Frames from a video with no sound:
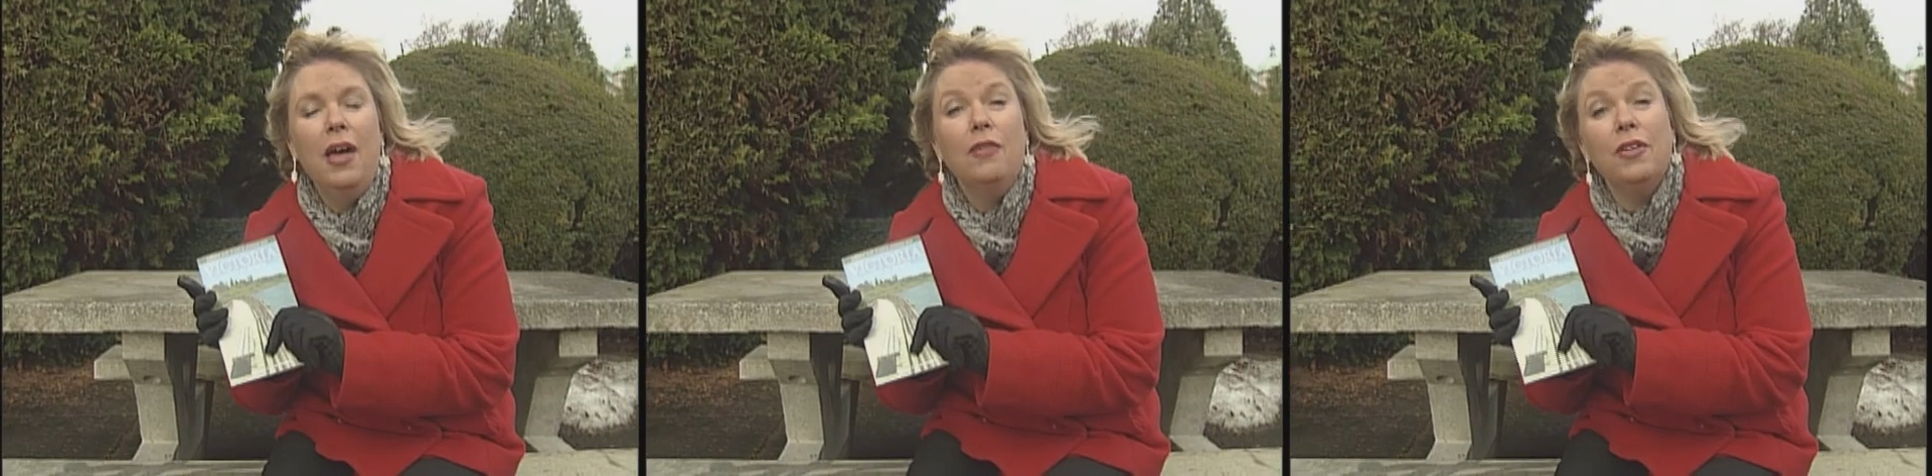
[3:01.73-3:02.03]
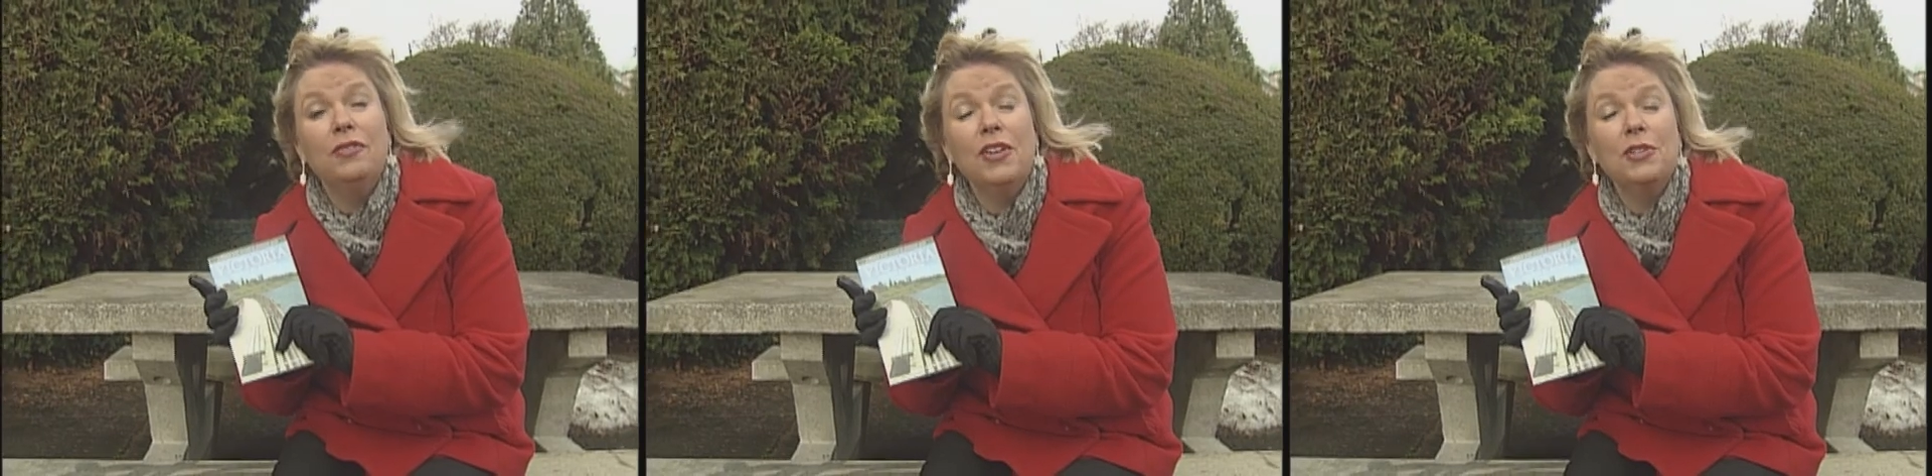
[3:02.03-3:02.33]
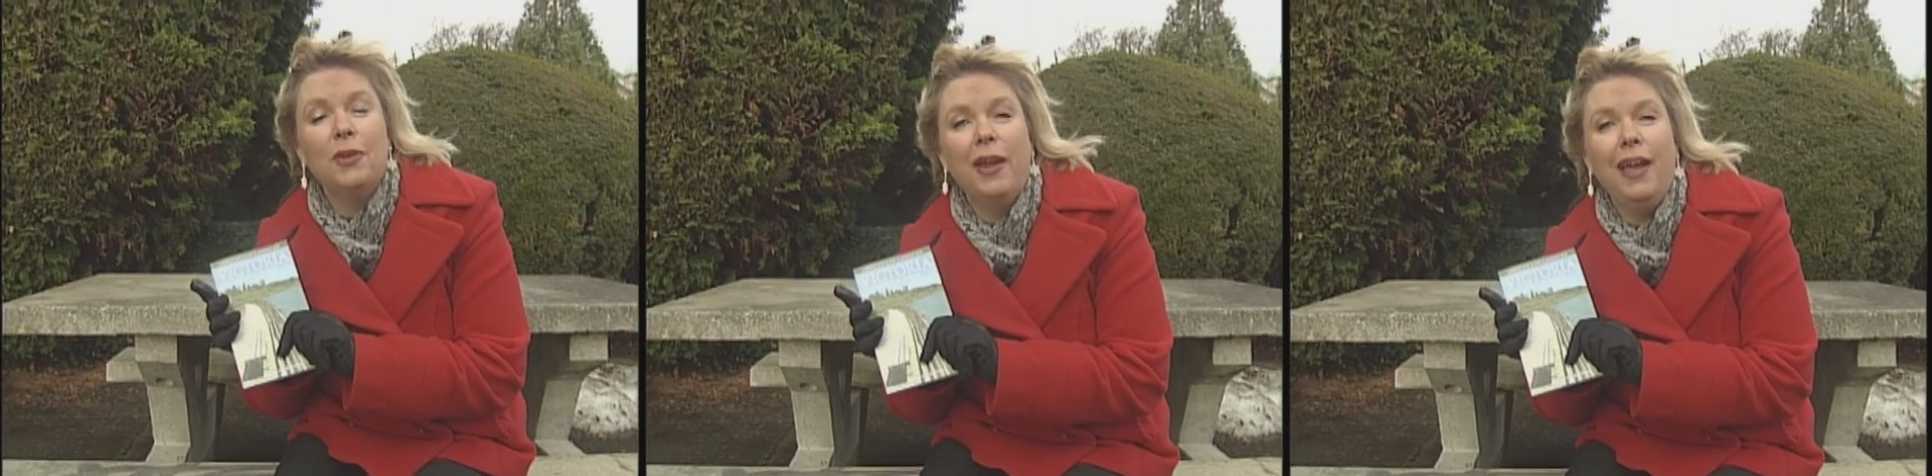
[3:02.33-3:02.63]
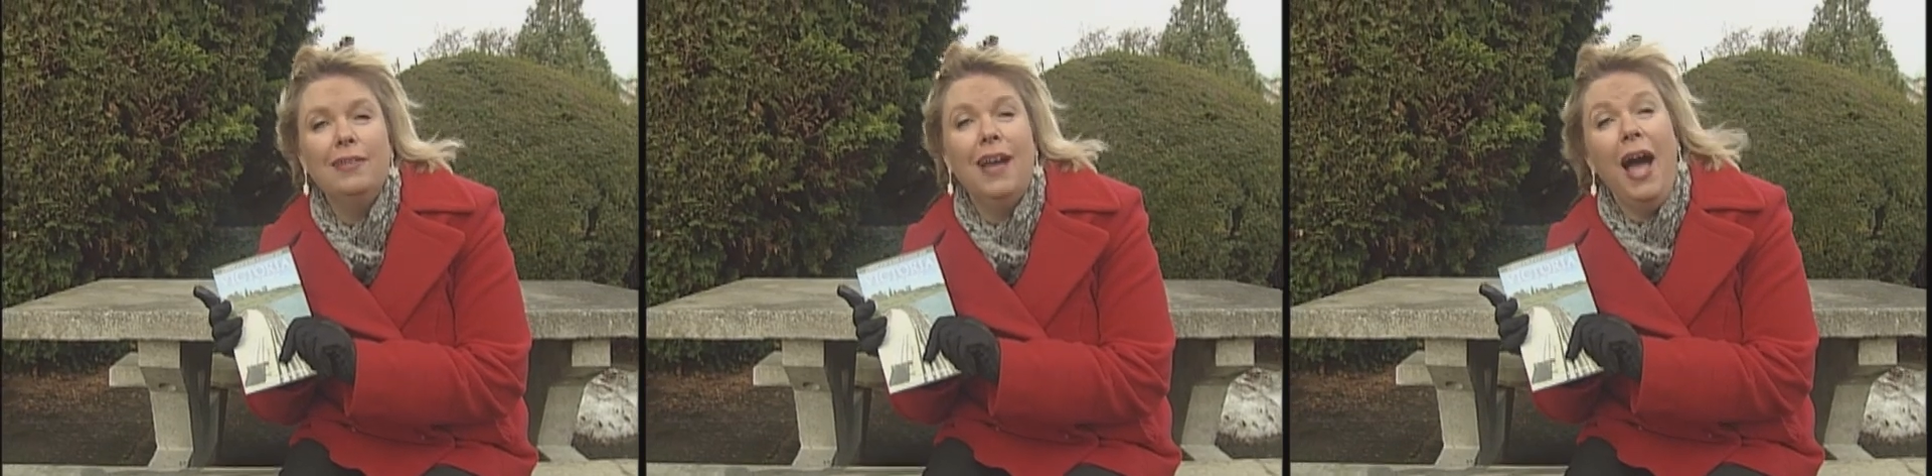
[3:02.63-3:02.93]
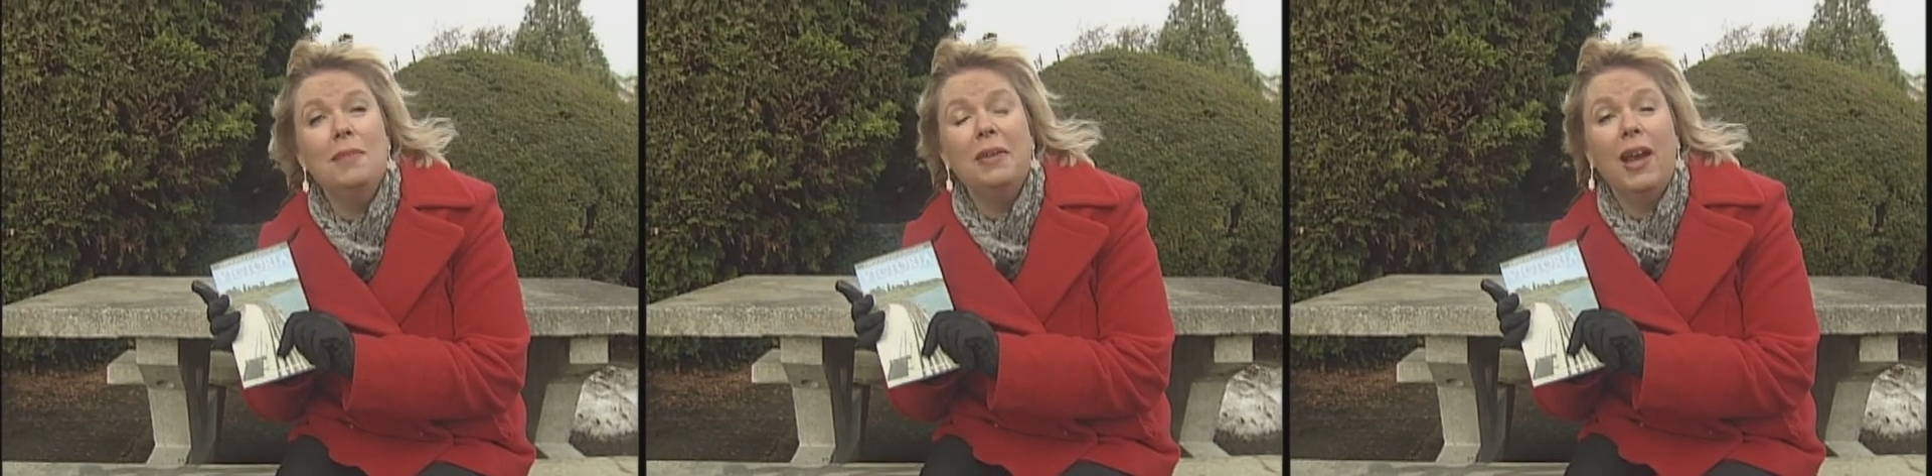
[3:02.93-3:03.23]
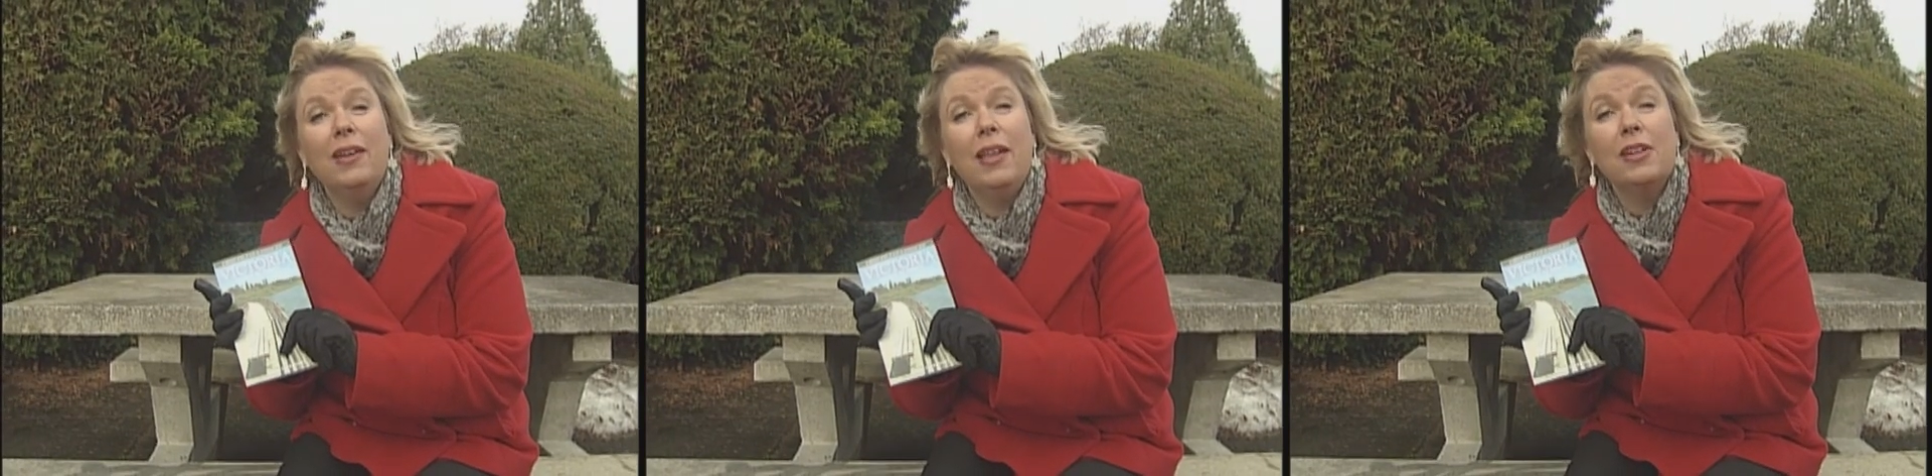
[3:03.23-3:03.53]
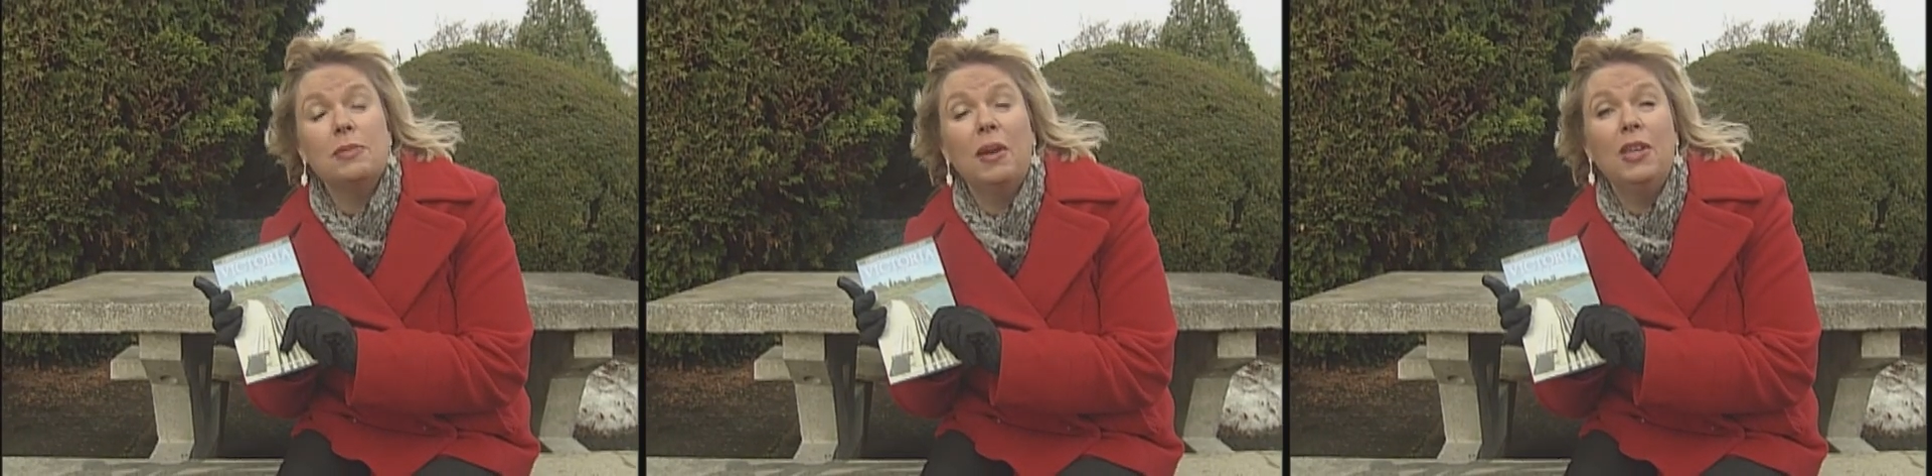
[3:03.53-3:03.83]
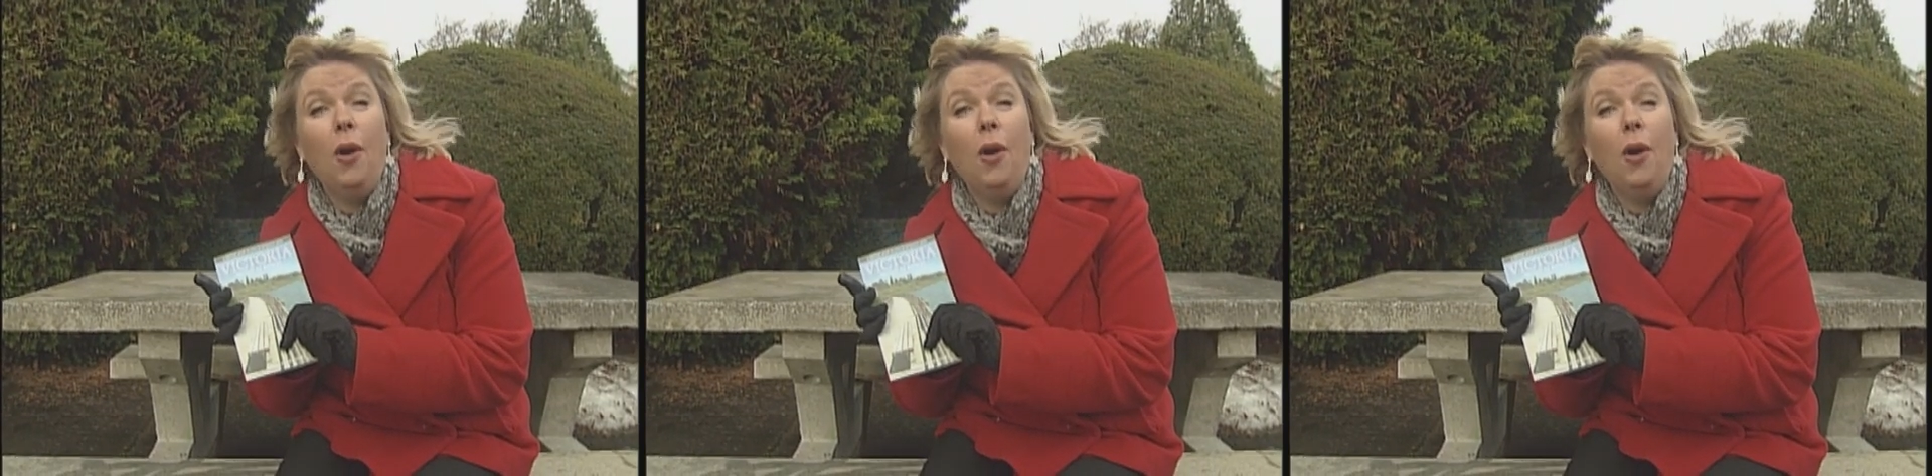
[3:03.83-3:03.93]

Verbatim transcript: From Victoria, I'm Karen Elgersma,